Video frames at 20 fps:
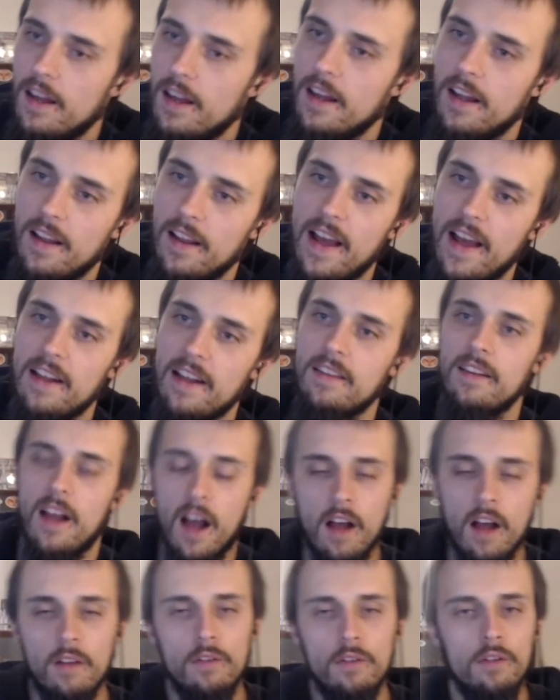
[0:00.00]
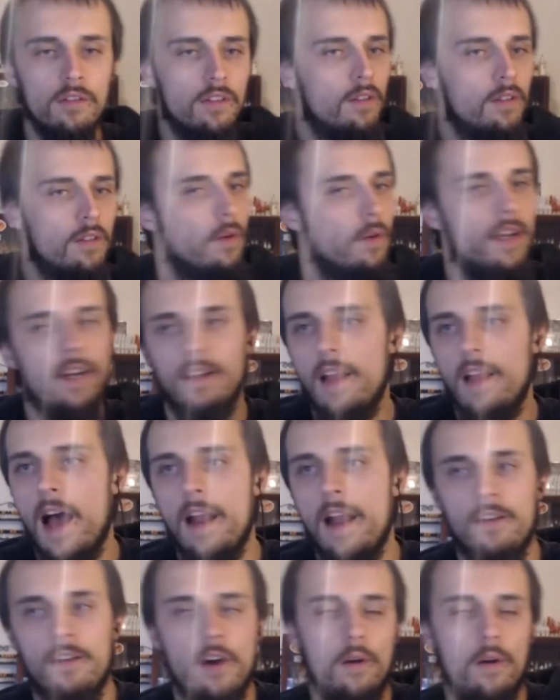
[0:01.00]
And I'll usually read a lot of
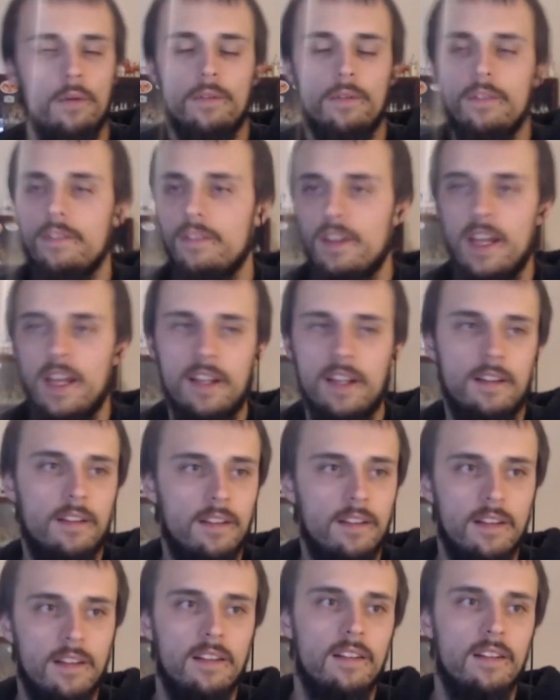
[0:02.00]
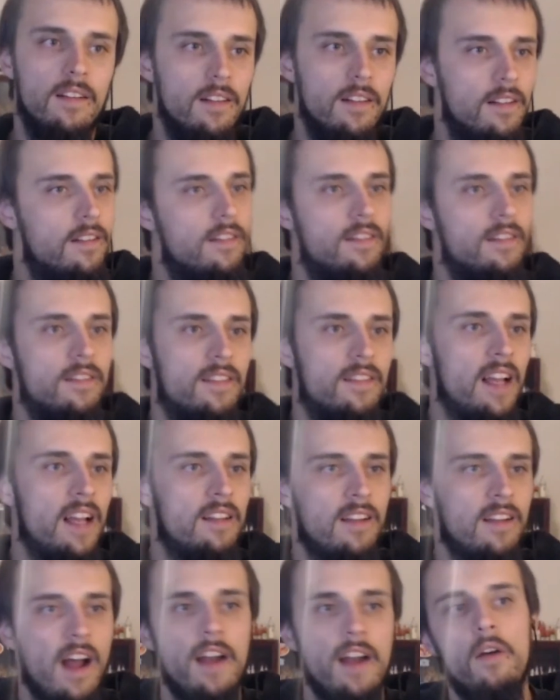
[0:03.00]
notes.
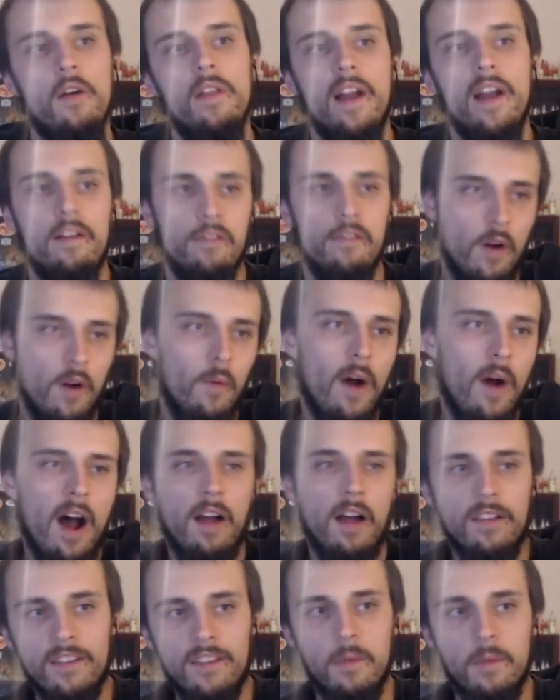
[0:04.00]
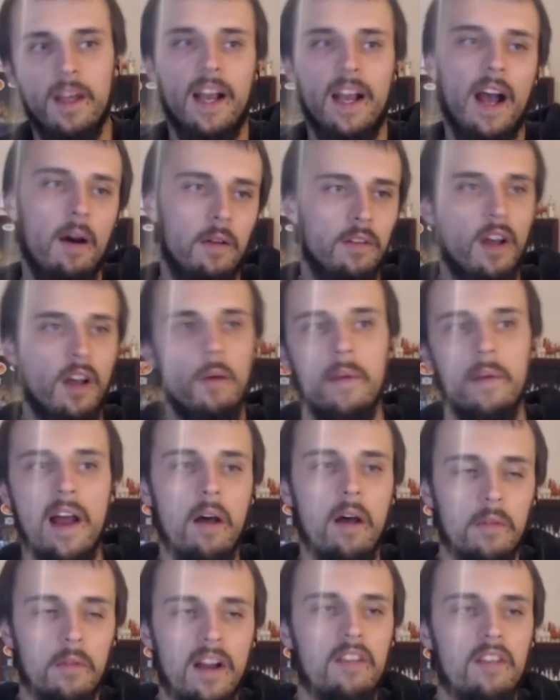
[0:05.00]
I know there for a while it seemed like I was coming out with
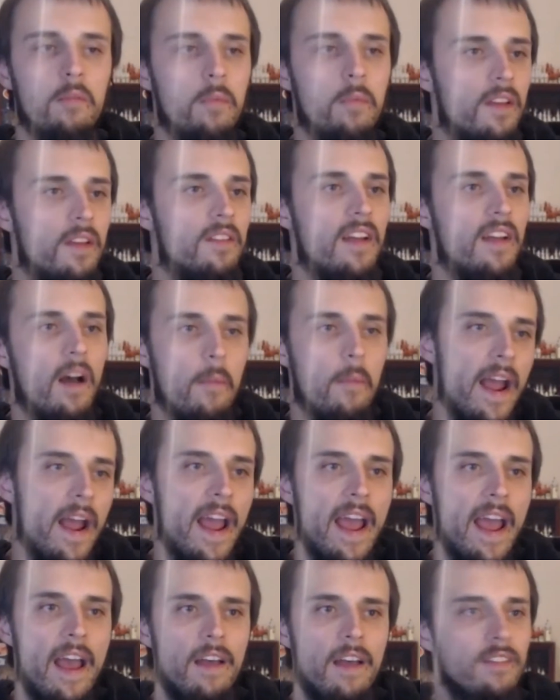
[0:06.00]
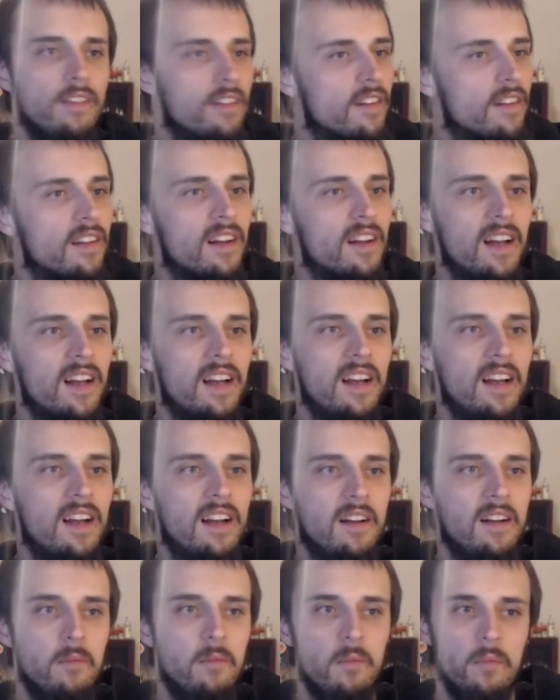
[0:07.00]
recipes out my ass,
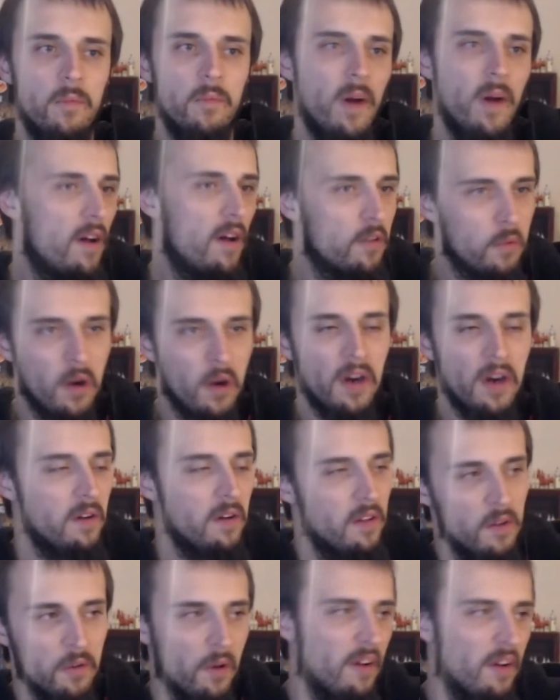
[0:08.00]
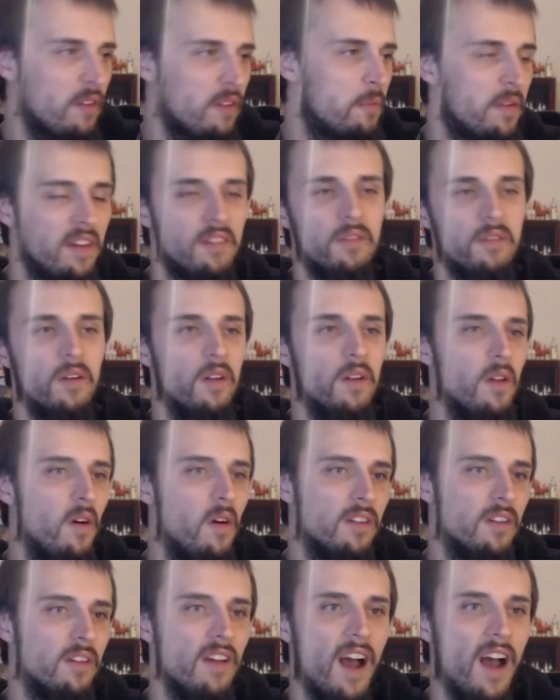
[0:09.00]
but I was working on those recipes for a
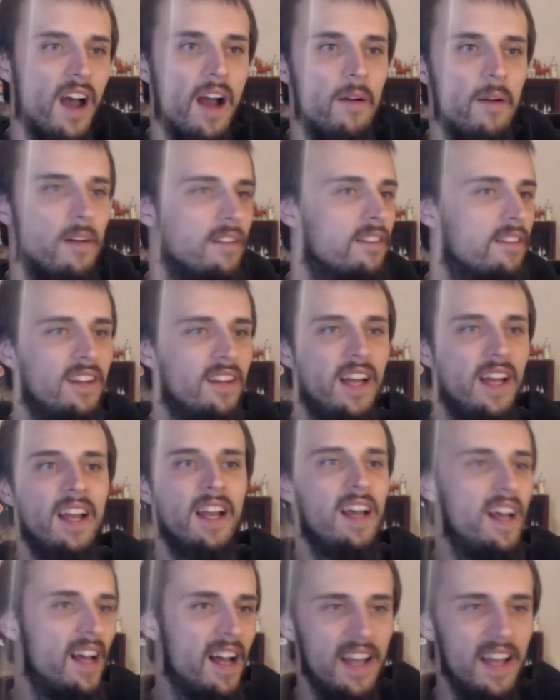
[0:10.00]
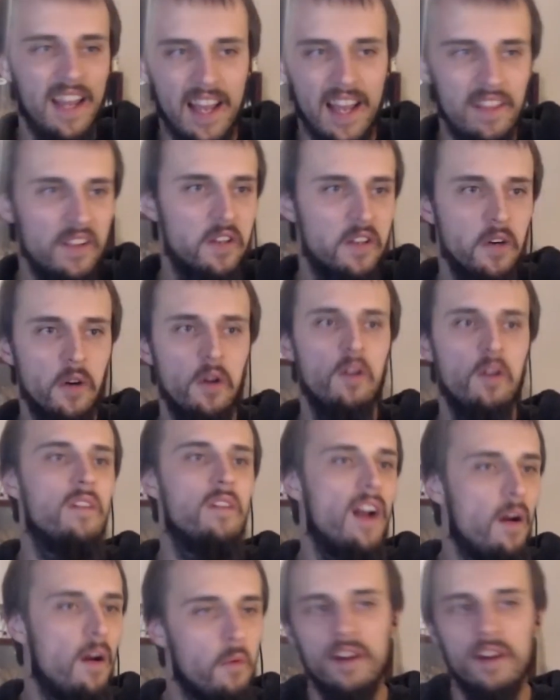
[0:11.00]
long time, and it's like in the groove and
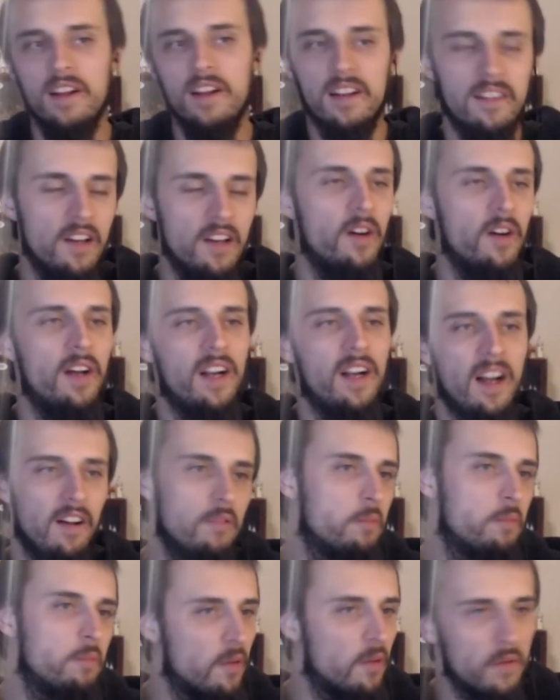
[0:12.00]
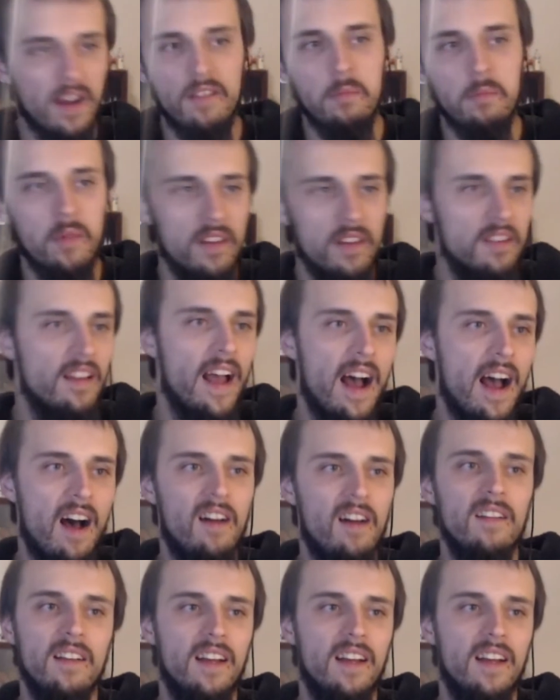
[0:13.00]
I wanted to do it and I was putting recipes out.